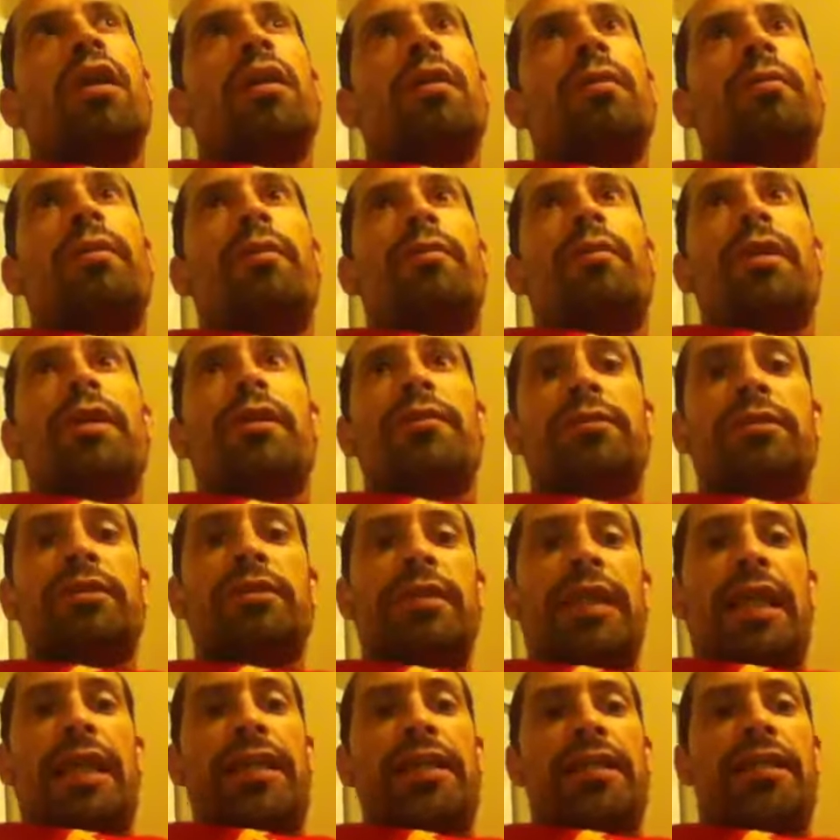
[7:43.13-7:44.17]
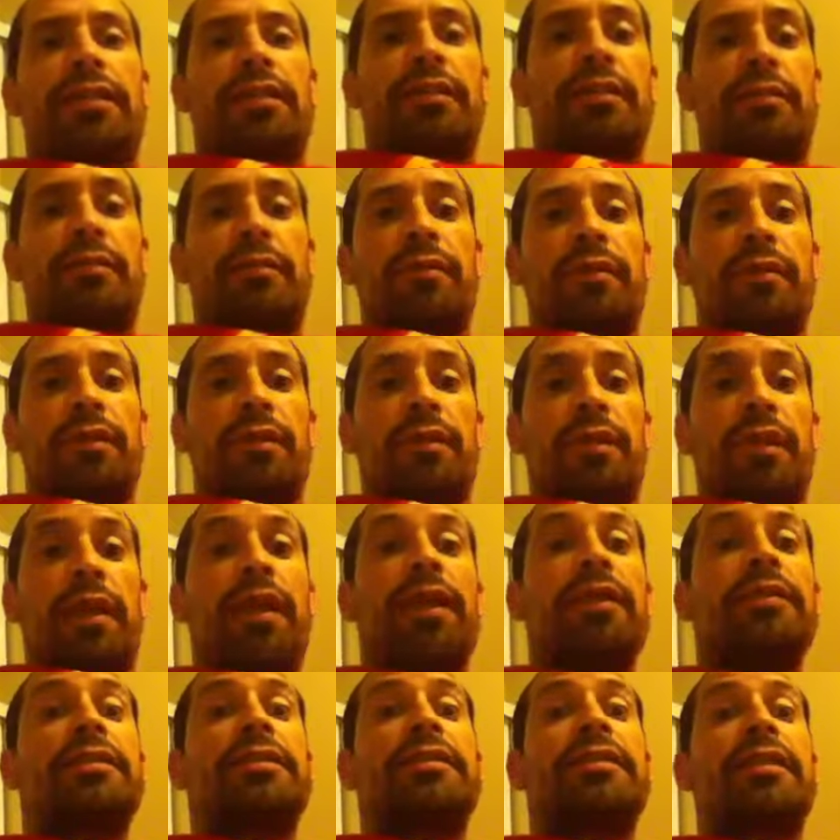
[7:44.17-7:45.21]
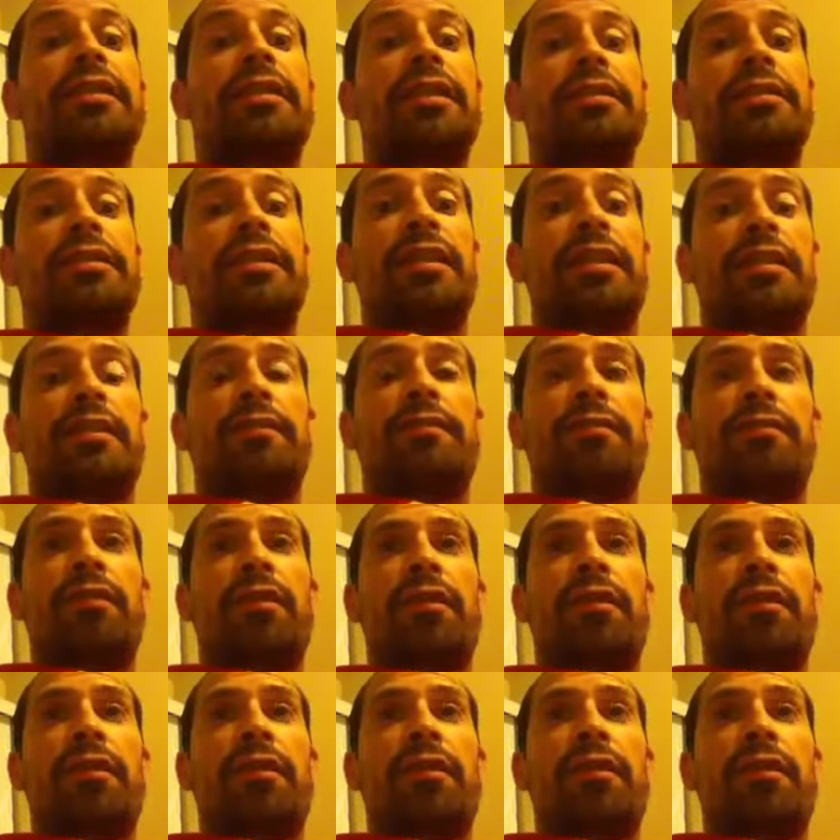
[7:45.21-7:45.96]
But what he was saying that his statistic is